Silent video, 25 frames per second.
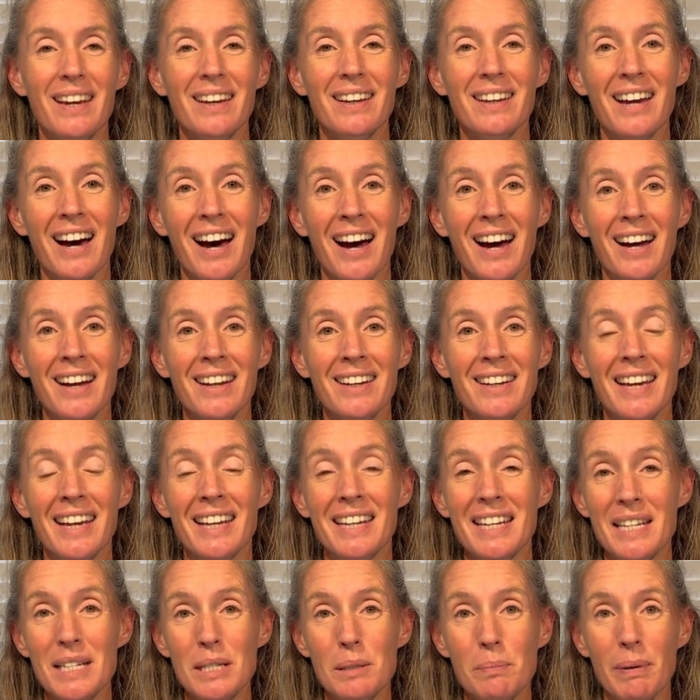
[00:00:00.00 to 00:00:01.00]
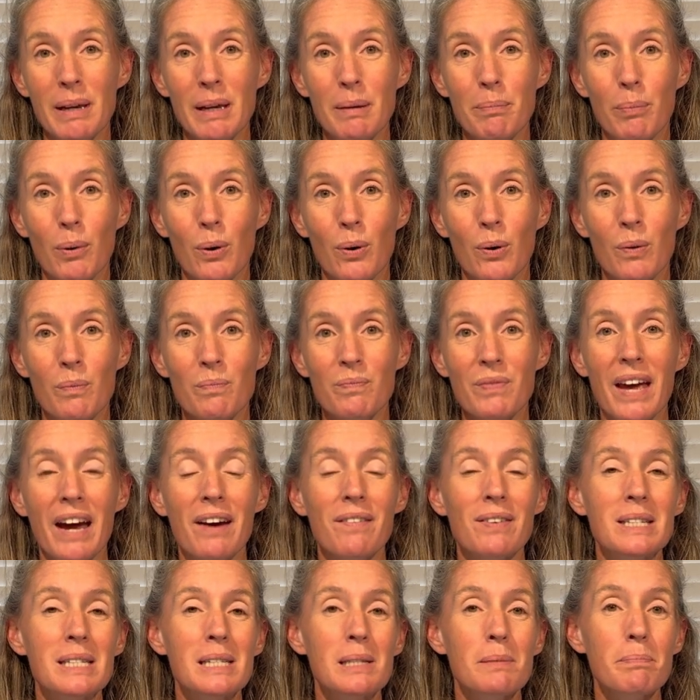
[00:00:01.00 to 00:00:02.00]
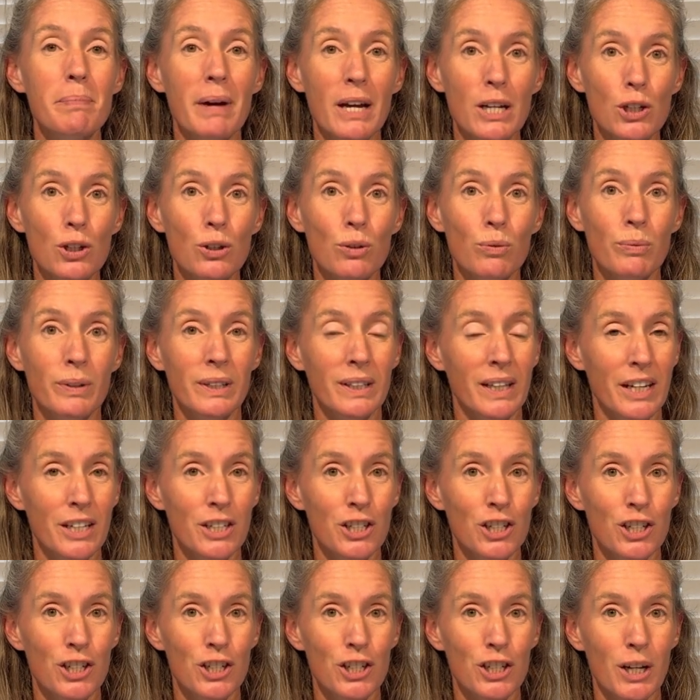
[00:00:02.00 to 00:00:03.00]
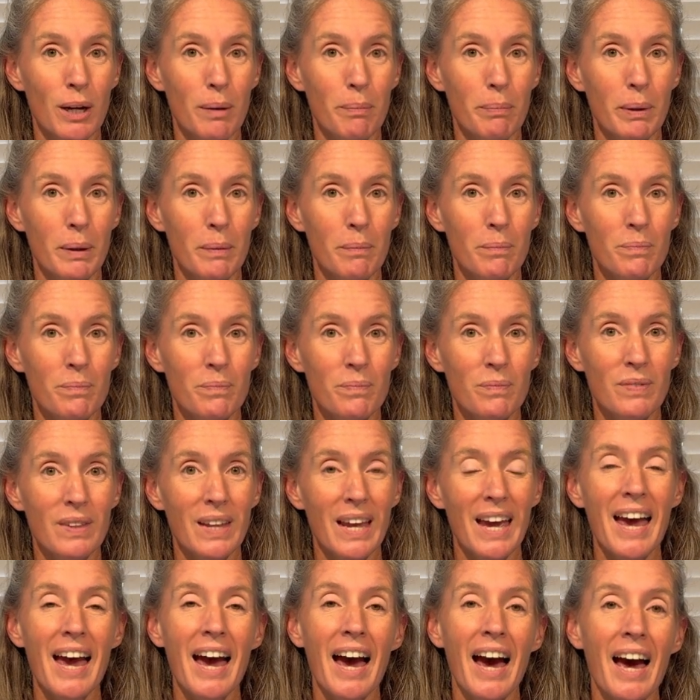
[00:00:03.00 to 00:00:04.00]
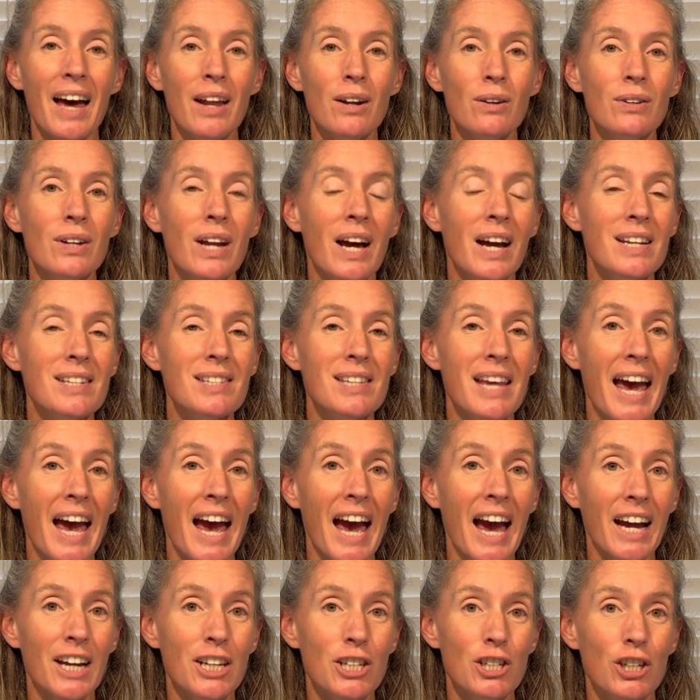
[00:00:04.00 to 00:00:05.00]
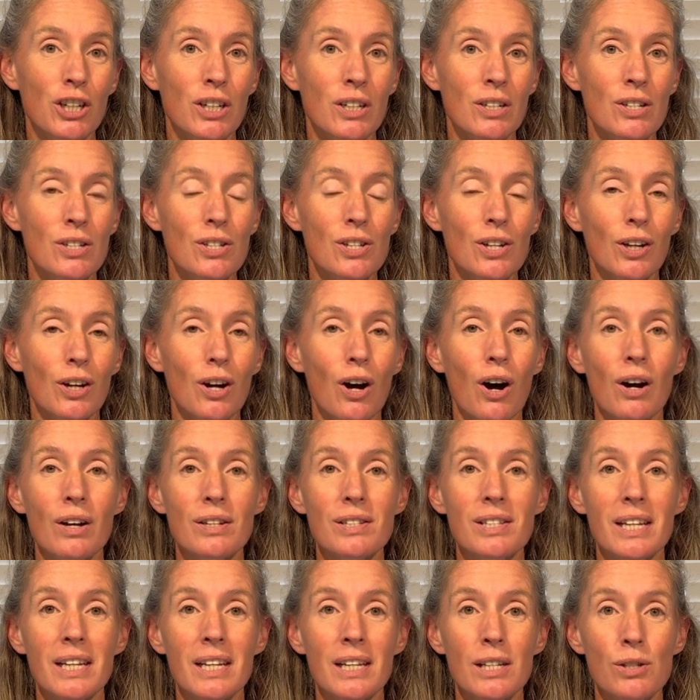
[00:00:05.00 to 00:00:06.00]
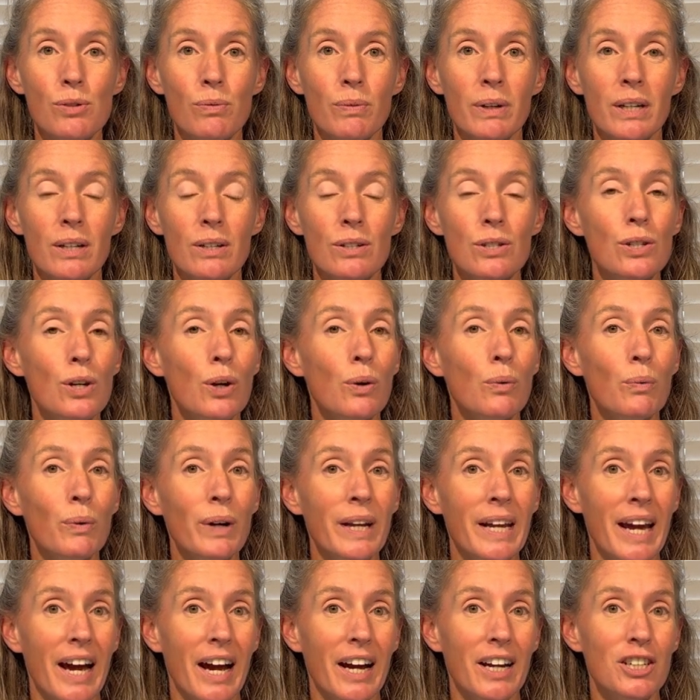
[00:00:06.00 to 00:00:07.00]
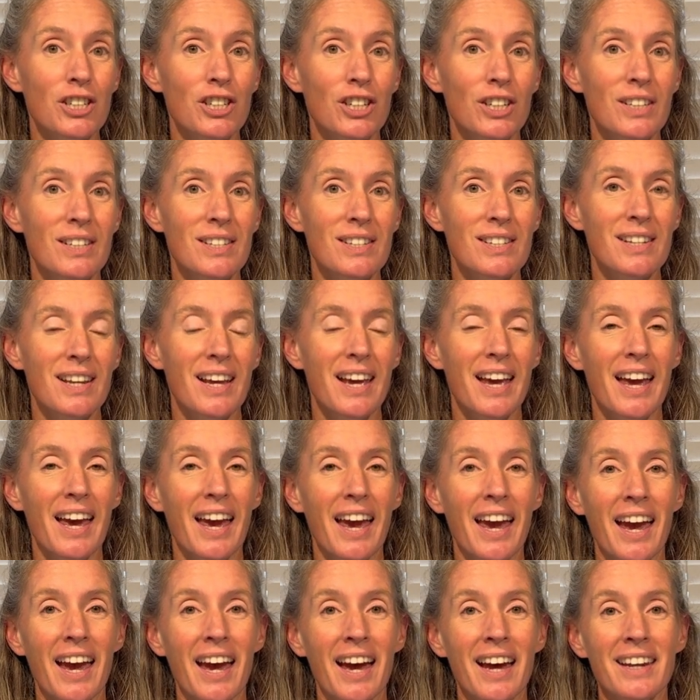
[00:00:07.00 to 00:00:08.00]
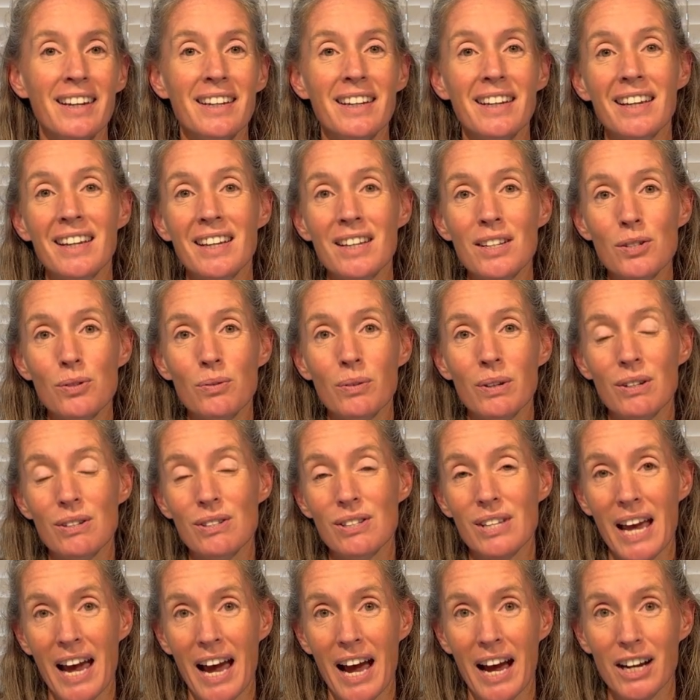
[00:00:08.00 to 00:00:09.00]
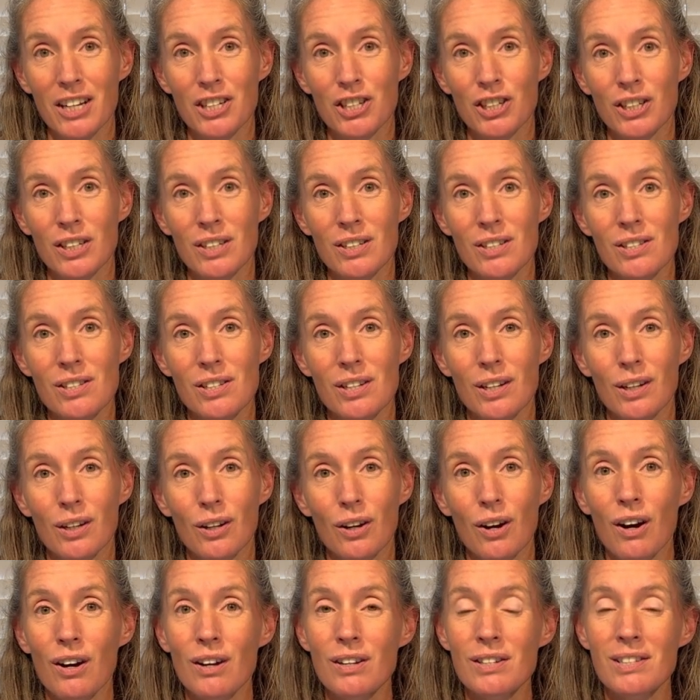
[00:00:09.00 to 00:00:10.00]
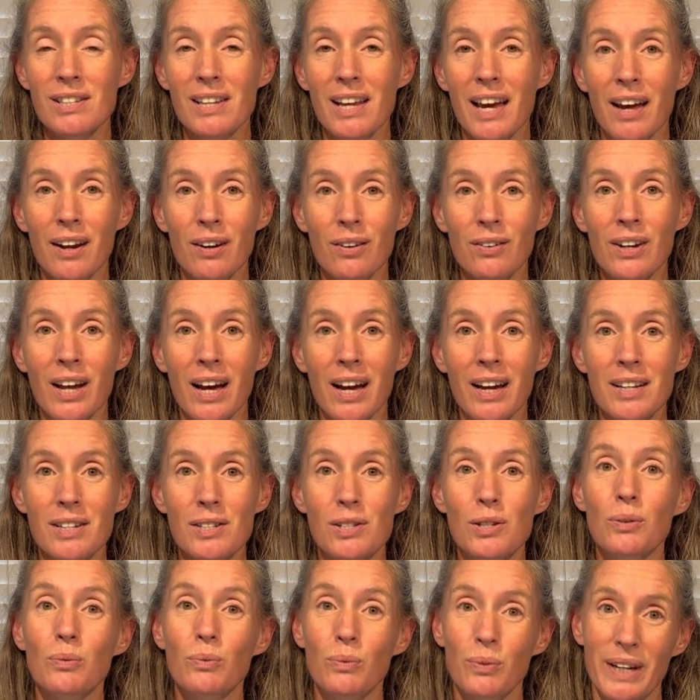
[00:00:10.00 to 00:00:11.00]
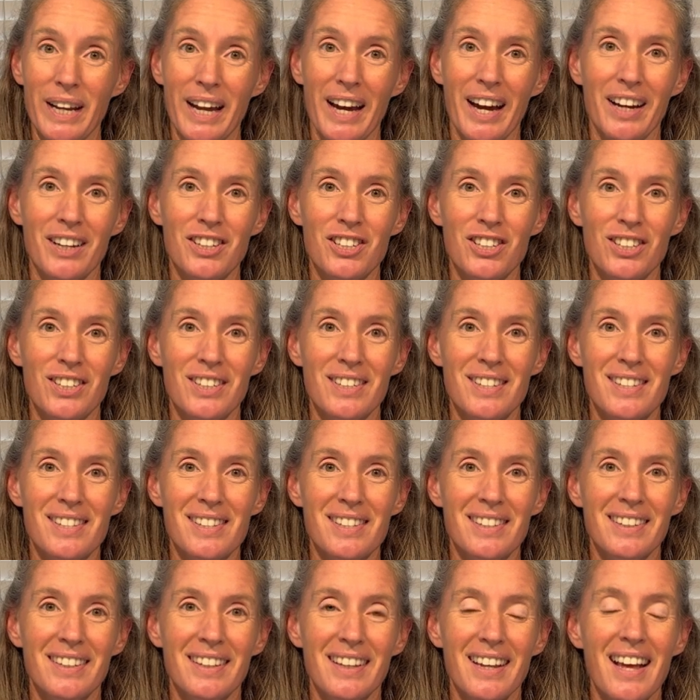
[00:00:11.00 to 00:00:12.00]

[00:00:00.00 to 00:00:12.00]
God and his people have a special relationship. Adonai's actions cause Israel's reactions, and Israel's actions cause Adonai's reactions.